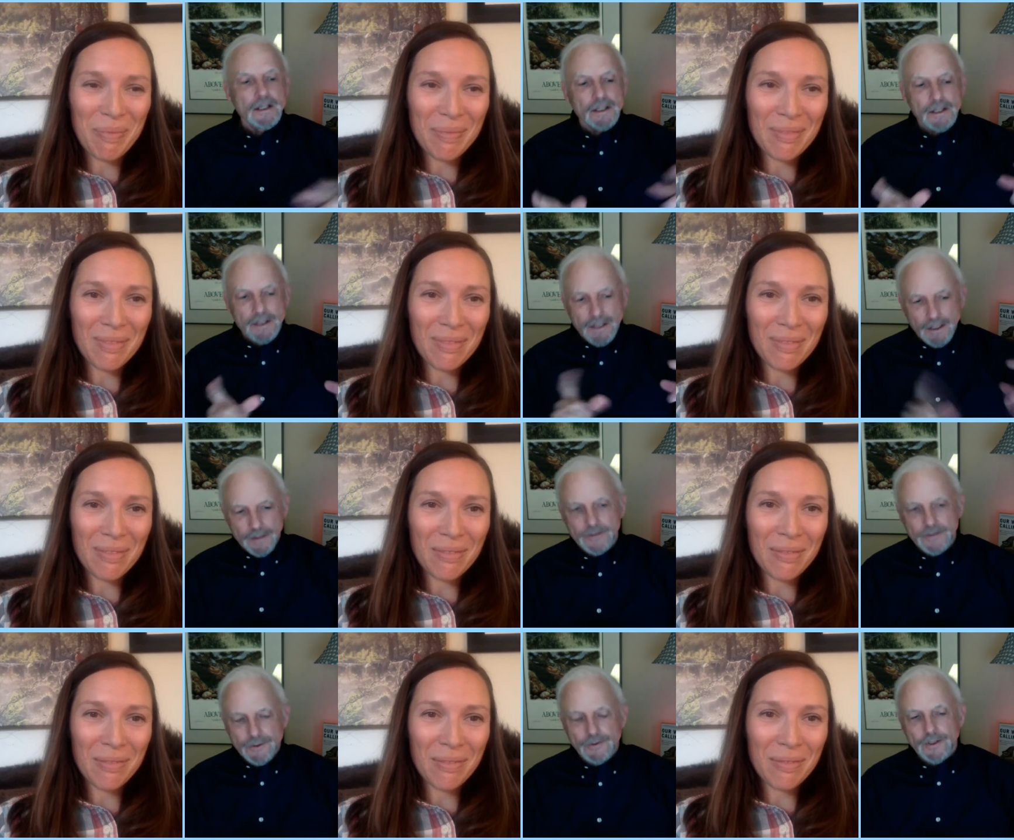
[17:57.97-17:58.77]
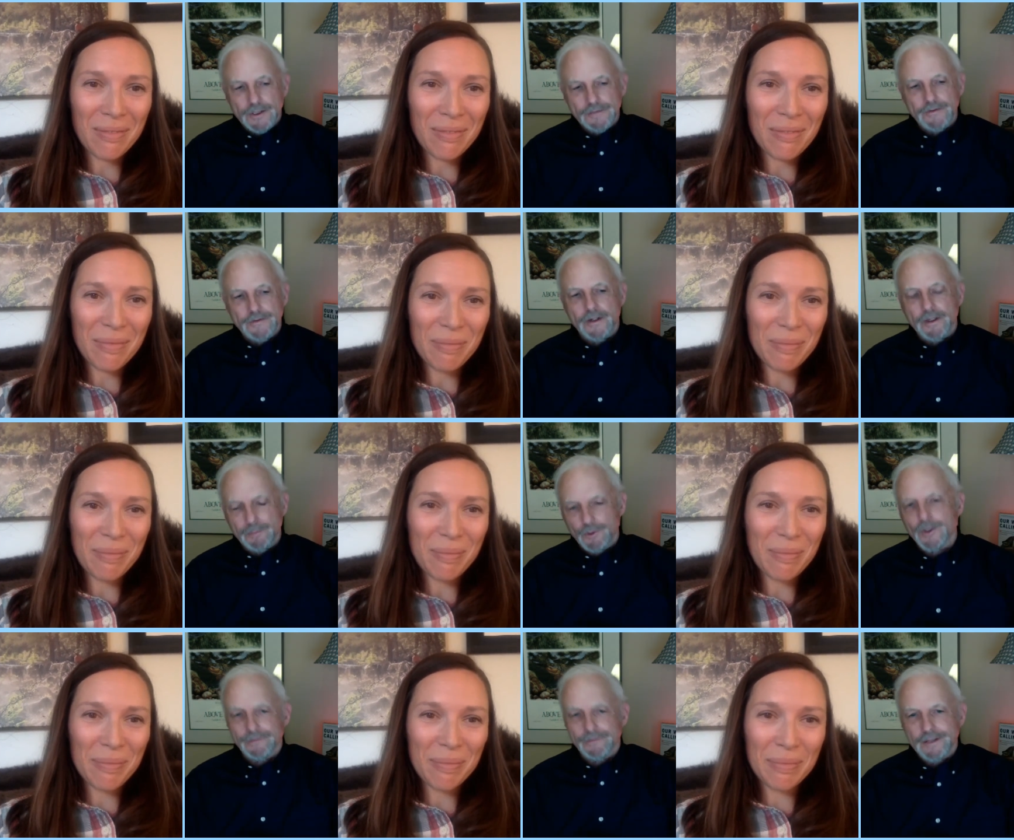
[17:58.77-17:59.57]
Speaker 1: the other story is very
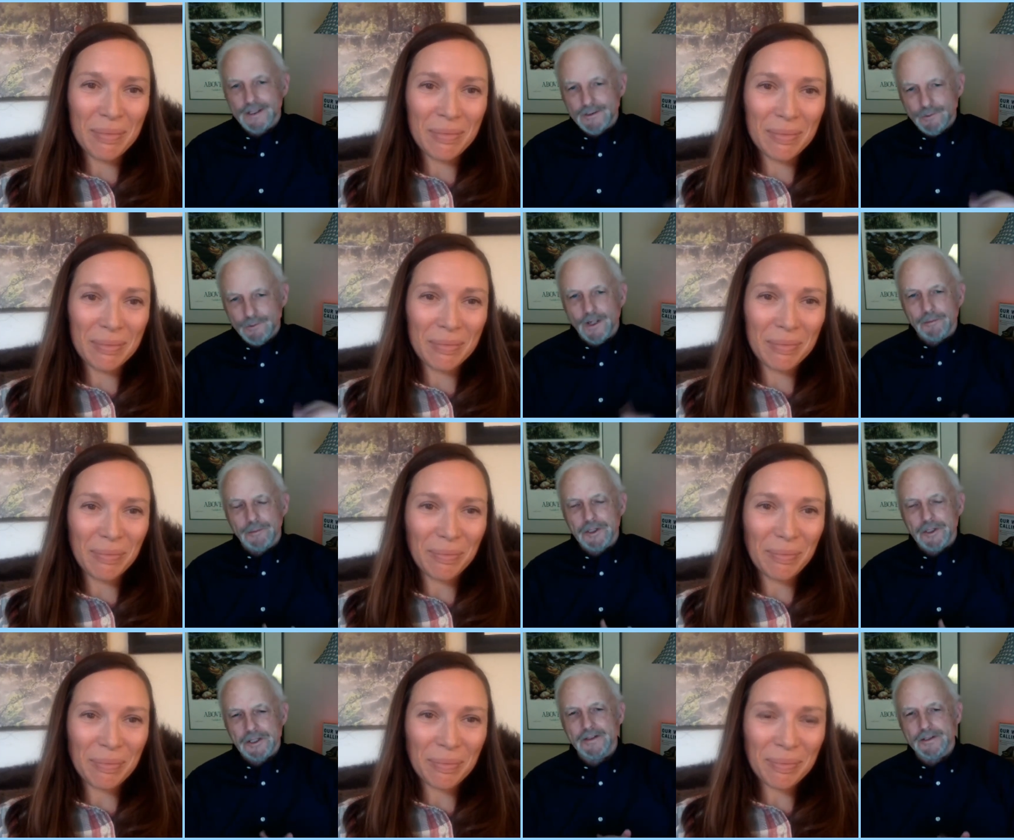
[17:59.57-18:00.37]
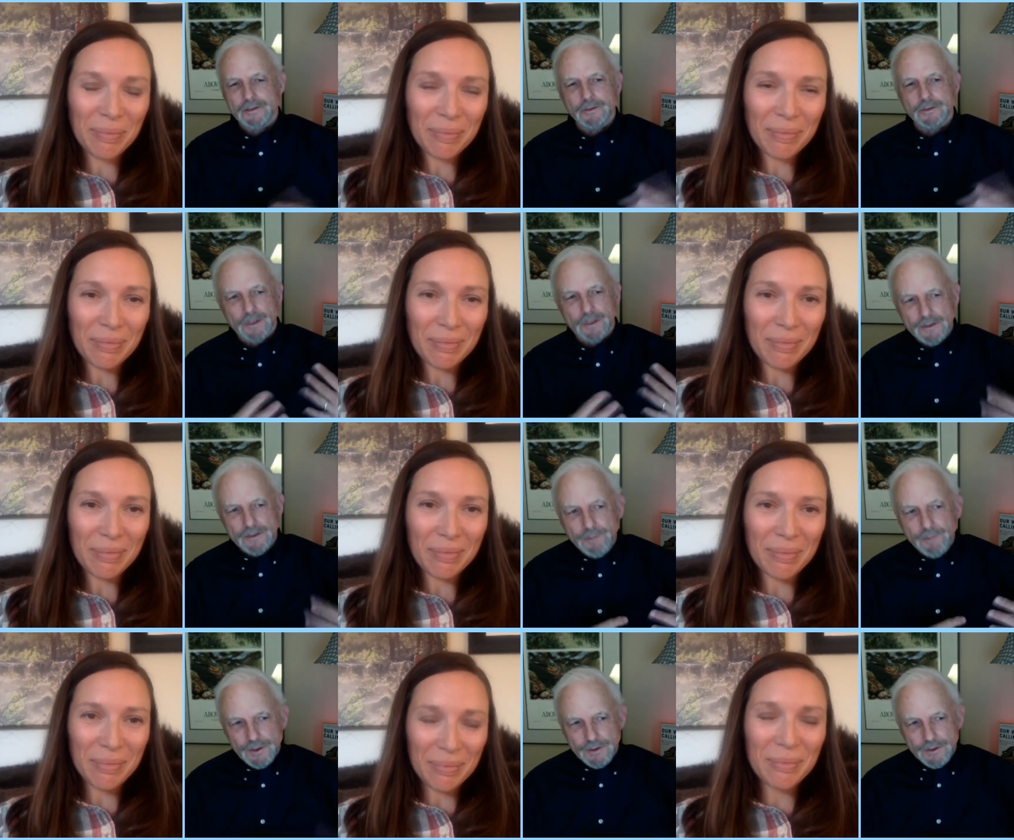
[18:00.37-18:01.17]
brief, and that's why I picked this one. It's a
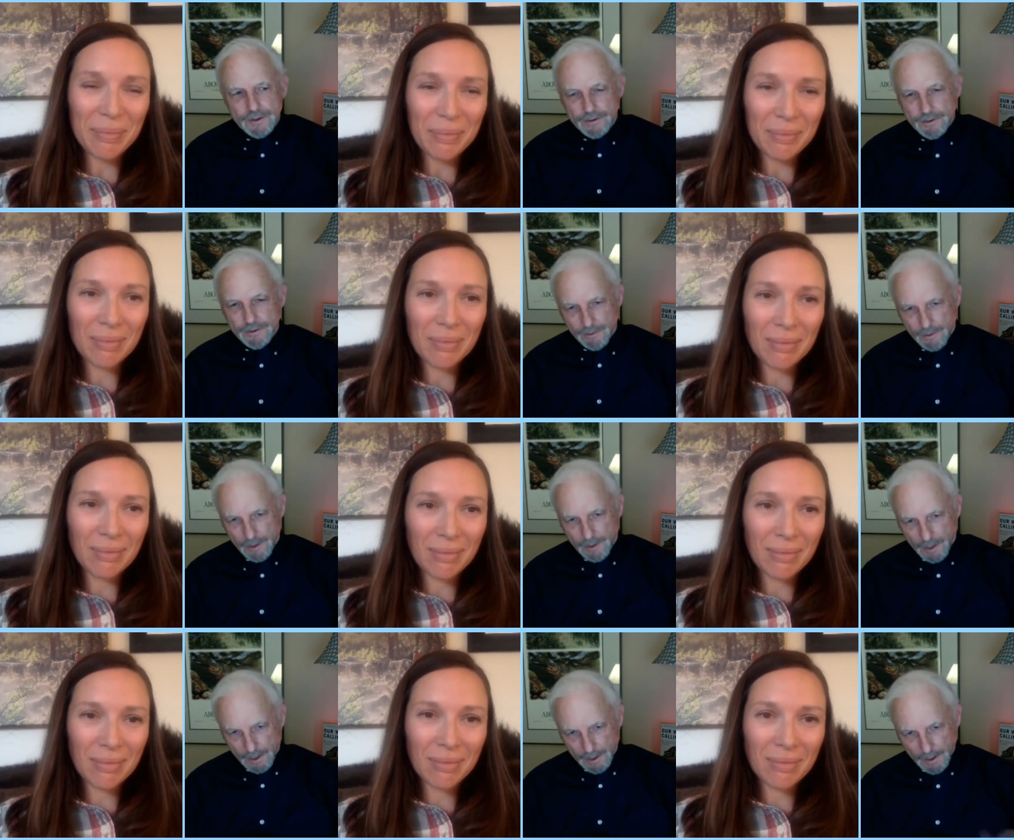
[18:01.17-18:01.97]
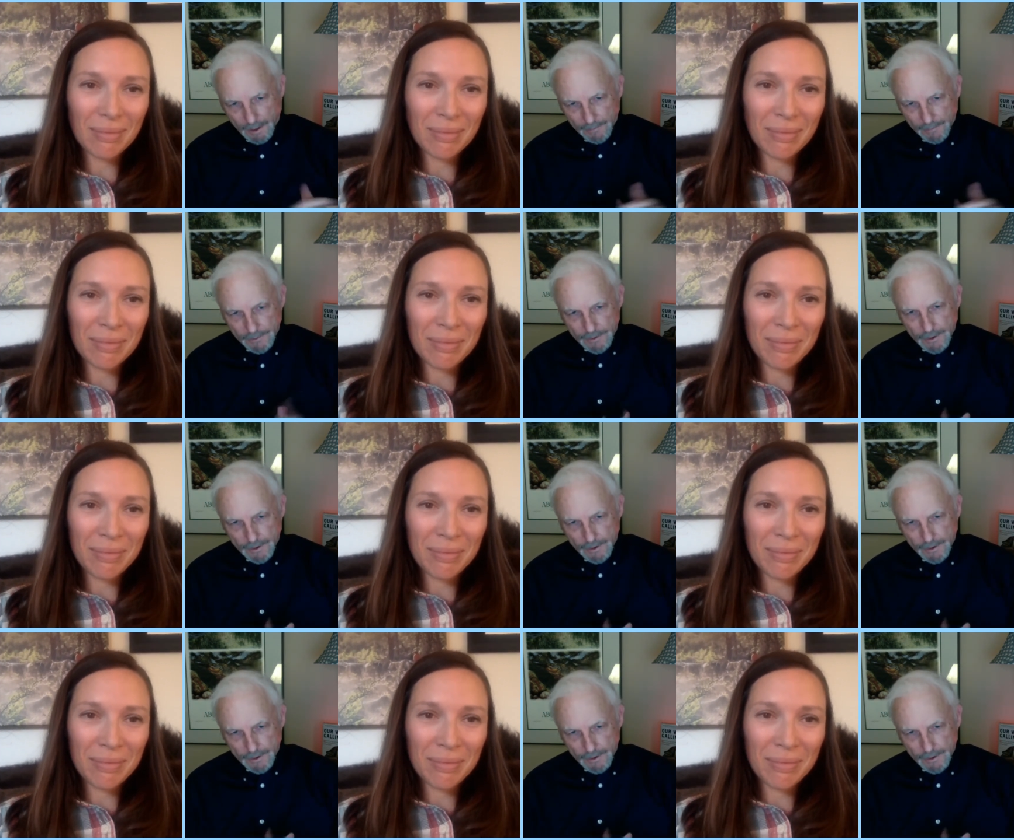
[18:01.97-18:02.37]
personal story. And I was on a